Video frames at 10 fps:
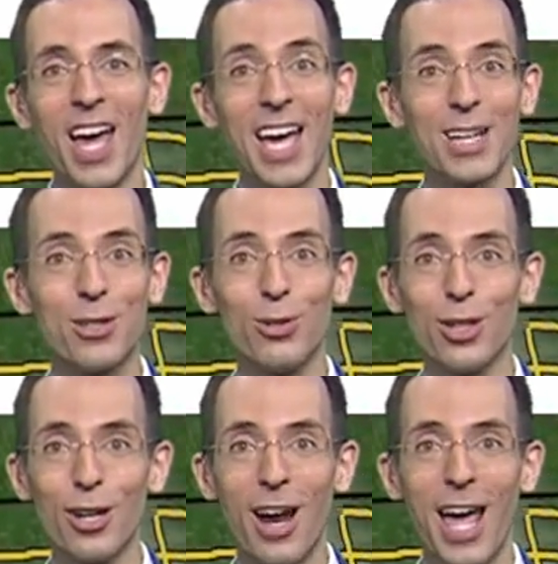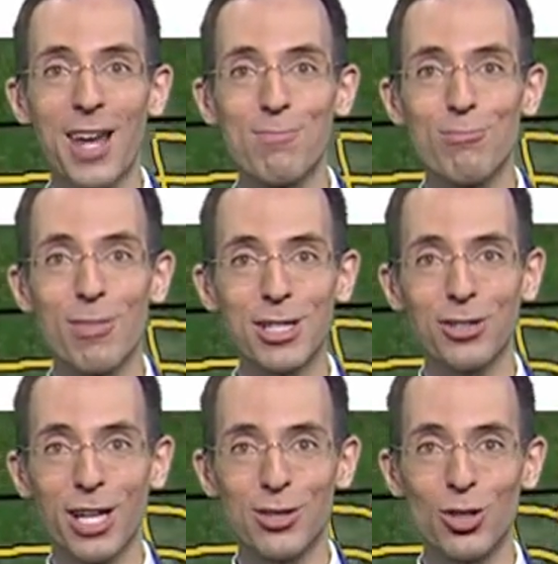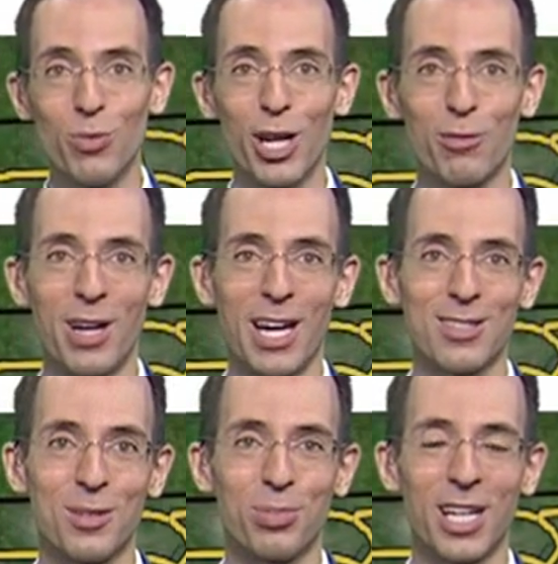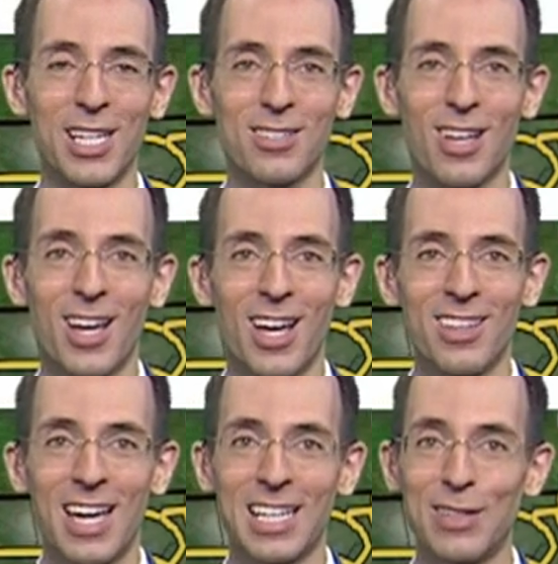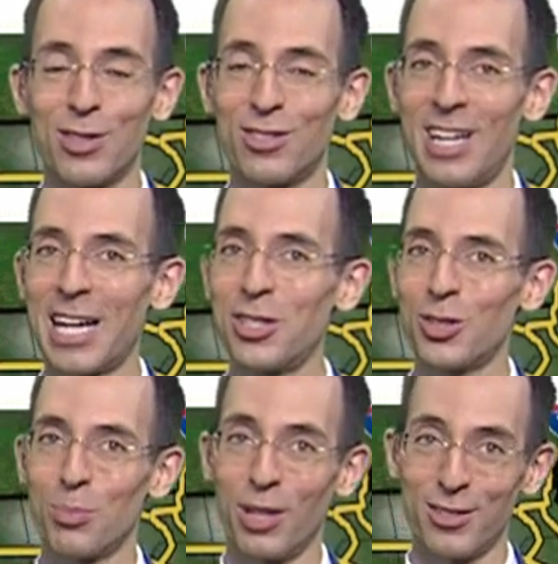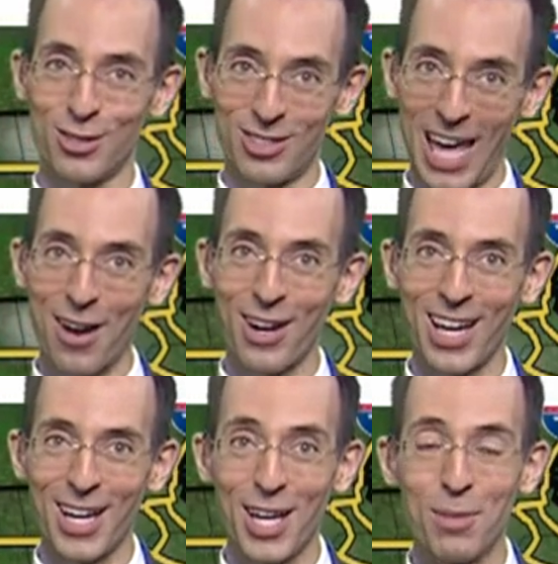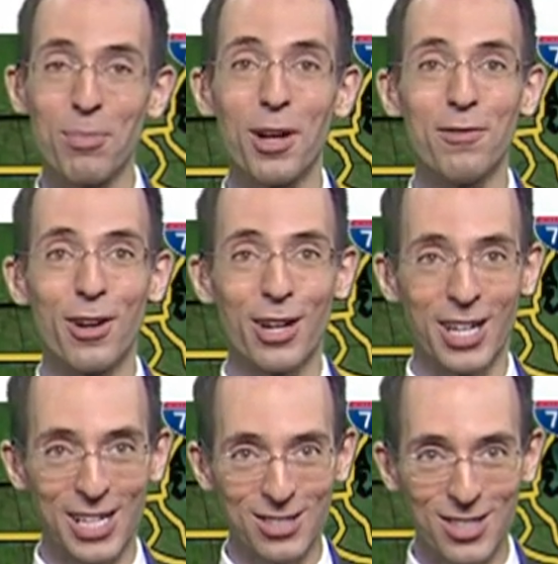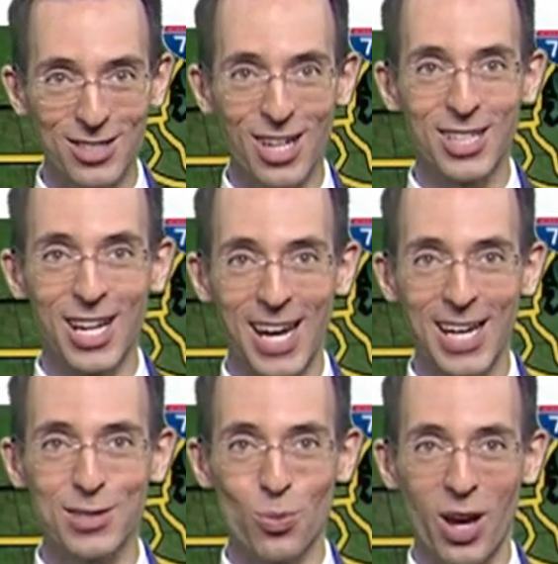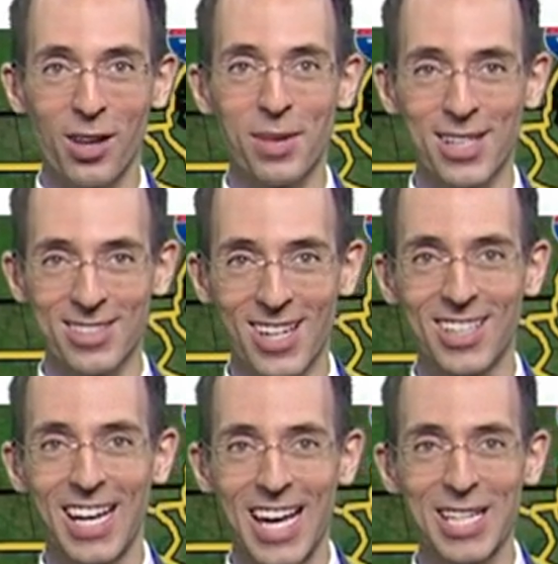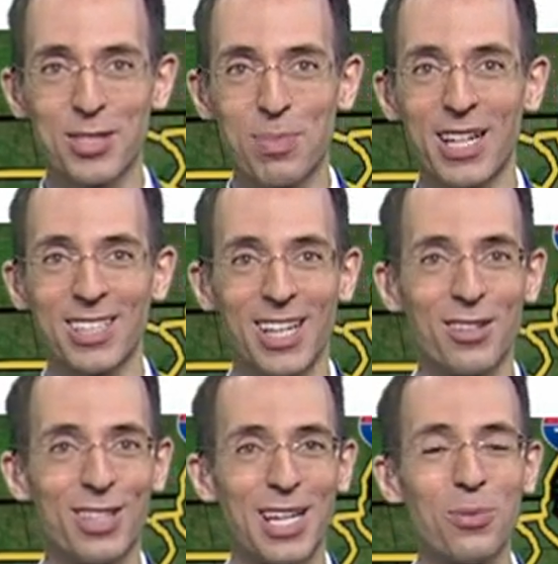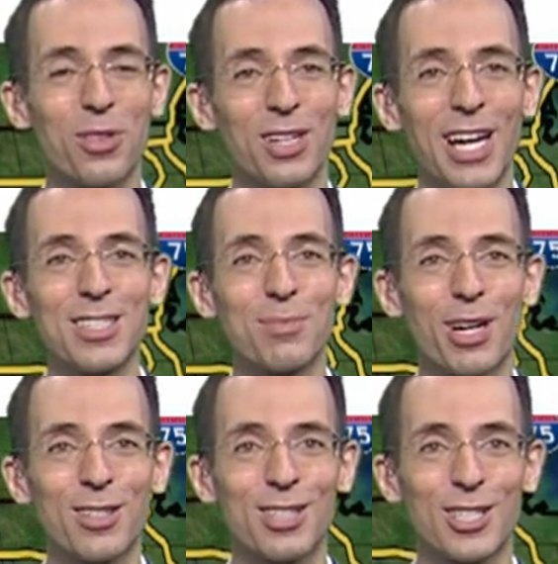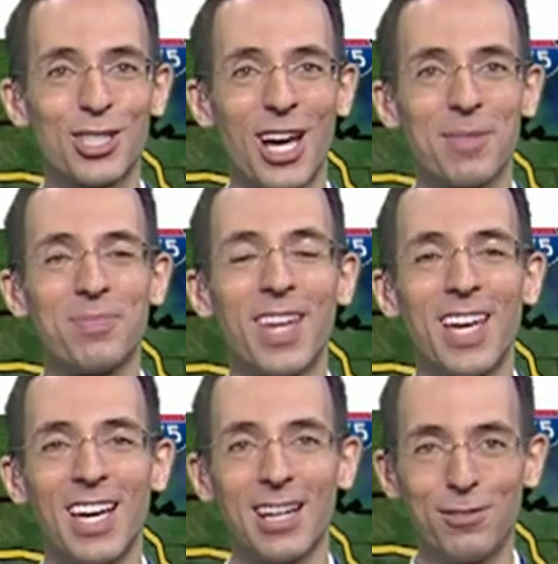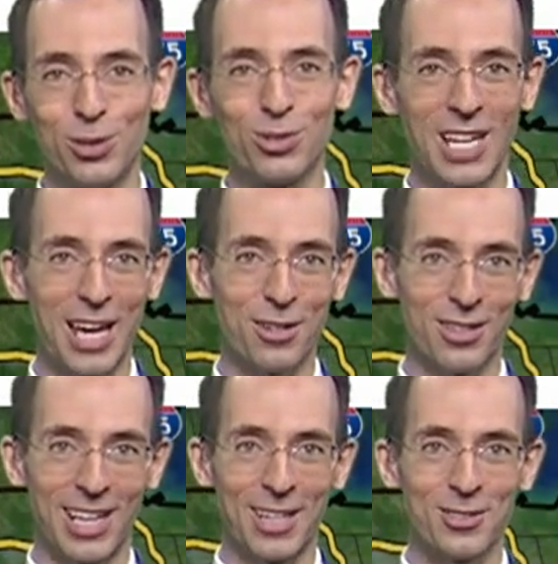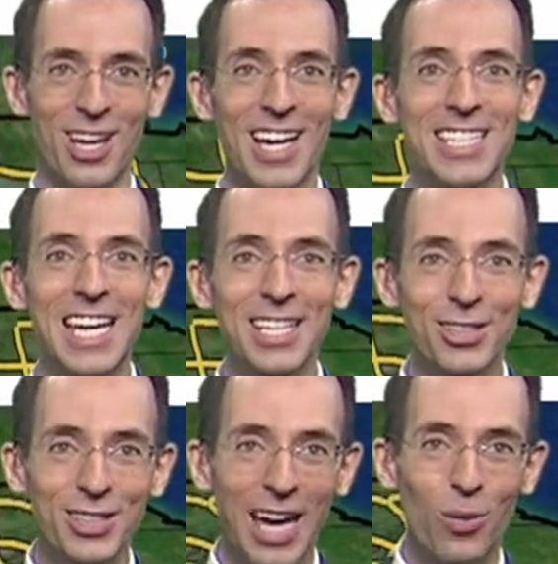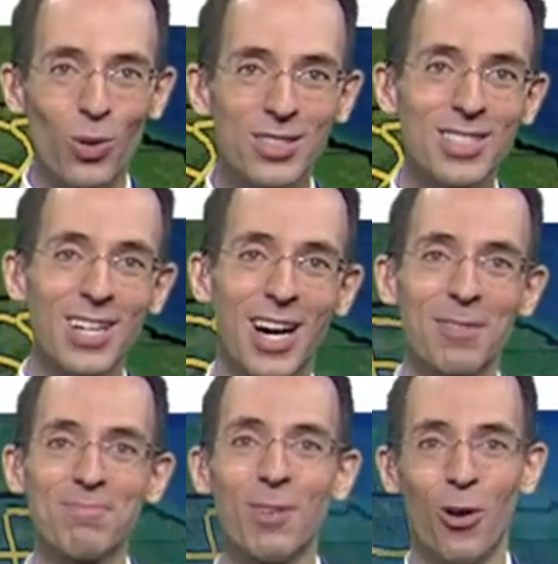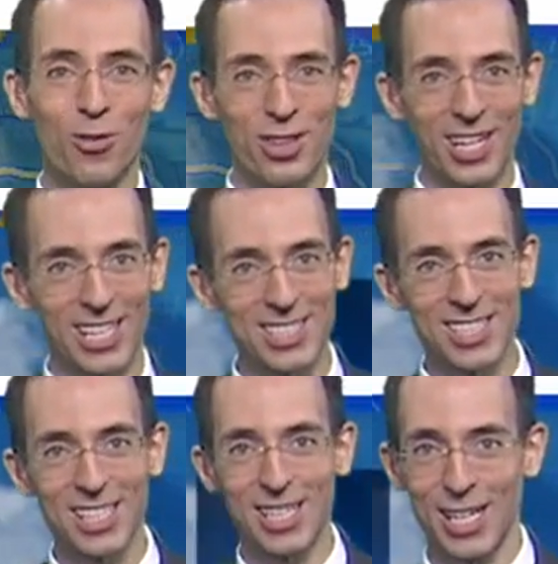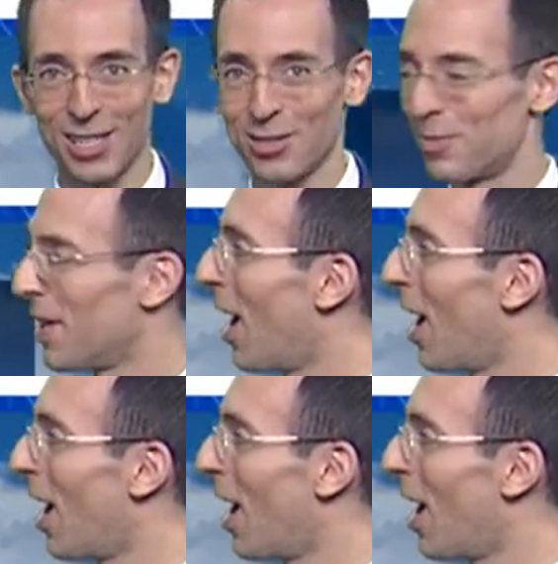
A cooler and much less humid air mass in place, that gives us not just a pleasant Saturday, but a very nice Sunday as well. On Sunday, expect another day with a nice amount of sunshine and a few scattered clouds. Take a look at what's to come over the next 10 days.